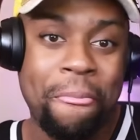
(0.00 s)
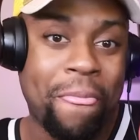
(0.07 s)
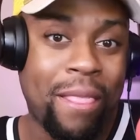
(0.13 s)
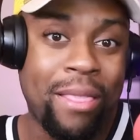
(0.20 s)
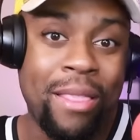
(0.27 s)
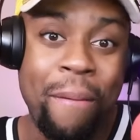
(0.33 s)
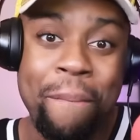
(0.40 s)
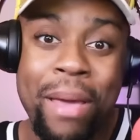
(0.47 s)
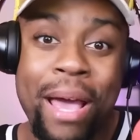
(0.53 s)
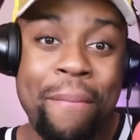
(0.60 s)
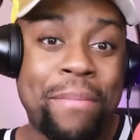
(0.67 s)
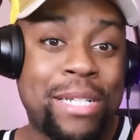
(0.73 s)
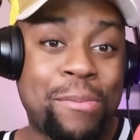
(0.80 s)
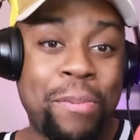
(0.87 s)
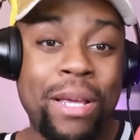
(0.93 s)
The man
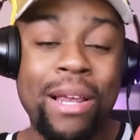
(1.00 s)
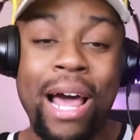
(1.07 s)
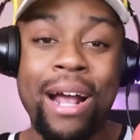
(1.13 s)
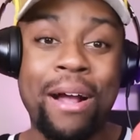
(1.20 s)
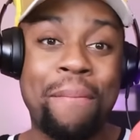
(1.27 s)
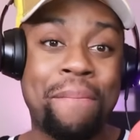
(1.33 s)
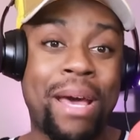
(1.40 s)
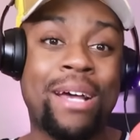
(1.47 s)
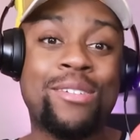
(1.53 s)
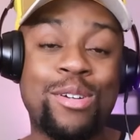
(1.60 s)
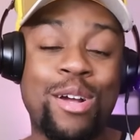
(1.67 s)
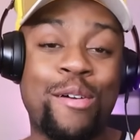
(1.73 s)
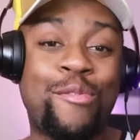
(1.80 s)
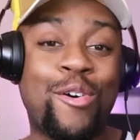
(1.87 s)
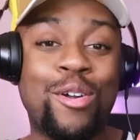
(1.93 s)
must be like a master
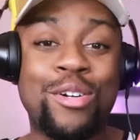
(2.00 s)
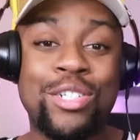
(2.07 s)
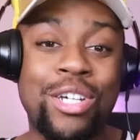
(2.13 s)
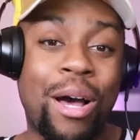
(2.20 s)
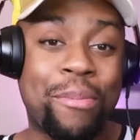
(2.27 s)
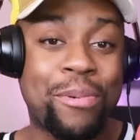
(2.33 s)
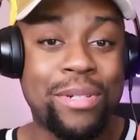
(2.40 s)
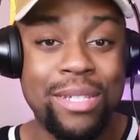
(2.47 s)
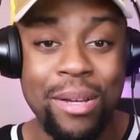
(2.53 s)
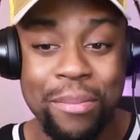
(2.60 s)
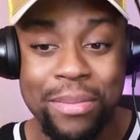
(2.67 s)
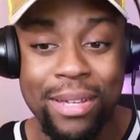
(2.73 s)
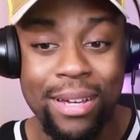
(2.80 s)
at Photoshop or something.